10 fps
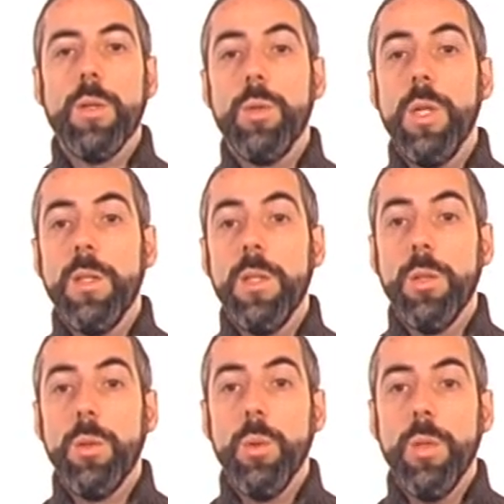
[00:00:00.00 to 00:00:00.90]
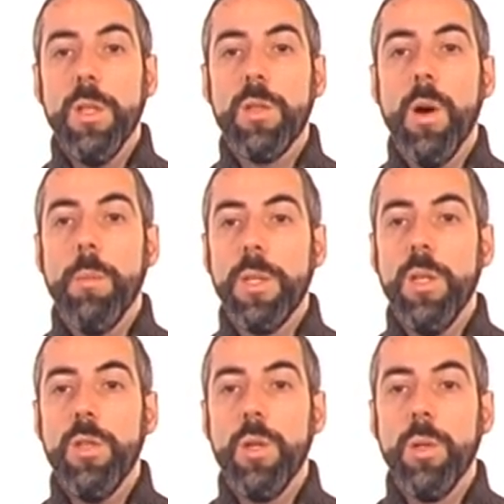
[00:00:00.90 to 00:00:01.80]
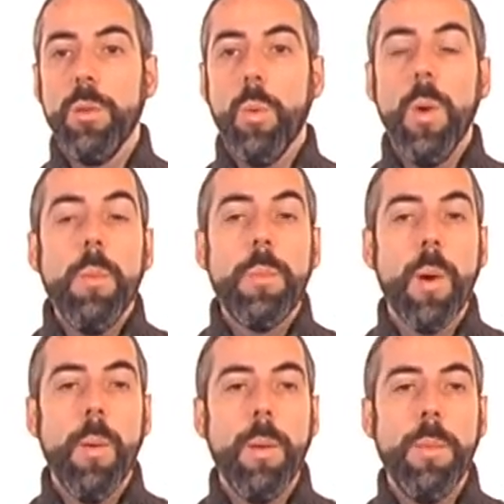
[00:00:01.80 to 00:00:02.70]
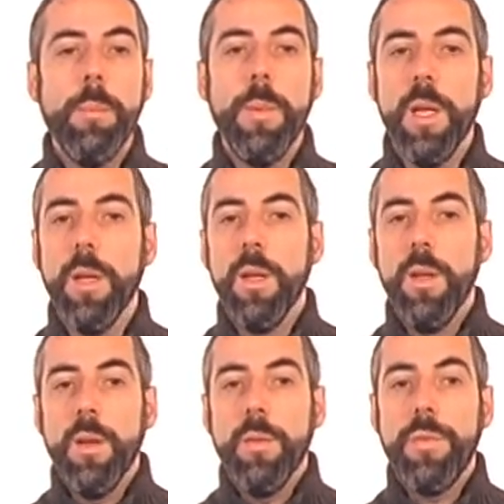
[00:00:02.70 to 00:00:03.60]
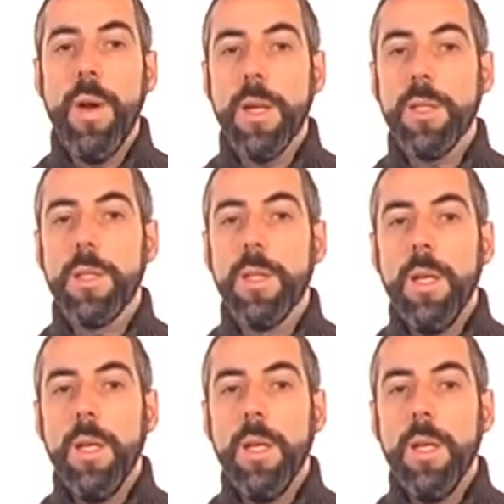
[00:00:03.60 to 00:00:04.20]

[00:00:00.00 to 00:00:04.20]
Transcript: associated to this competition will probably be, first,